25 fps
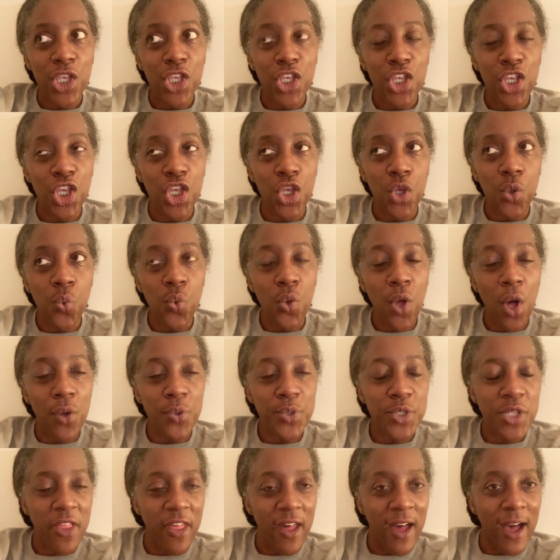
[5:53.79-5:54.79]
you go
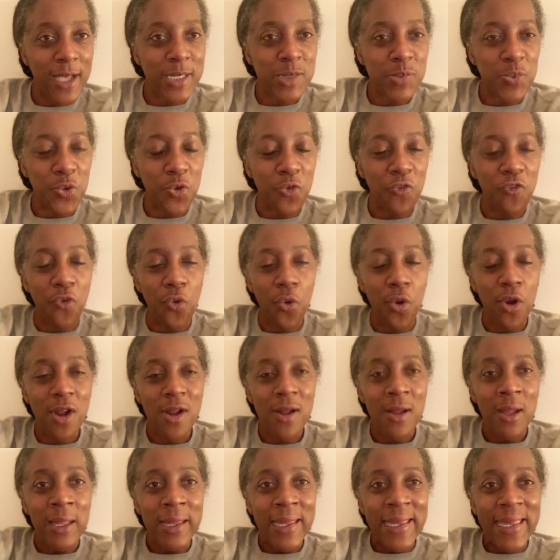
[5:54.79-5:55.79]
to the hospital
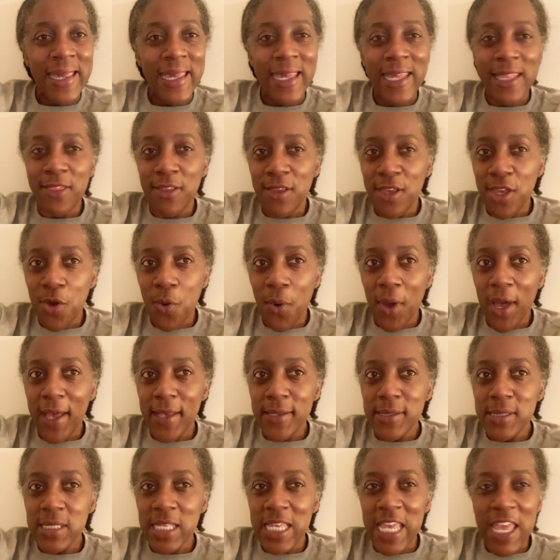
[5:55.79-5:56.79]
for in the US,